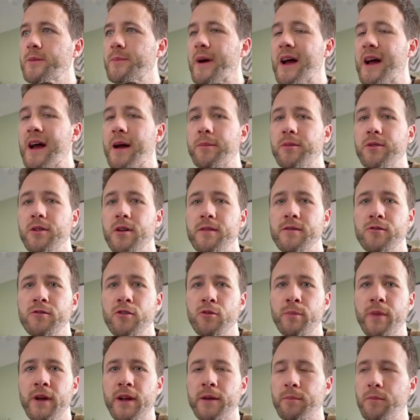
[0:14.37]
perhaps after a
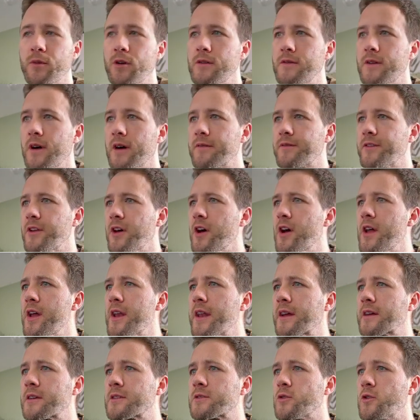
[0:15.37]
big move after
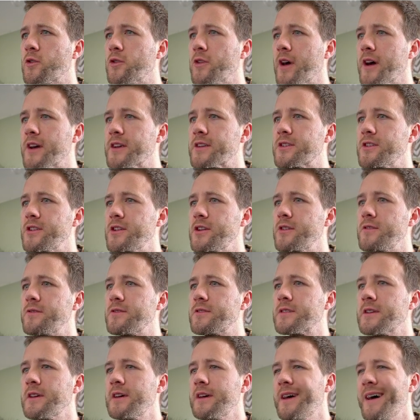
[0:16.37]
earnings or nice
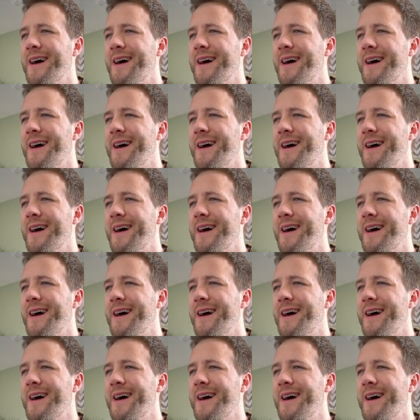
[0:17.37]
news,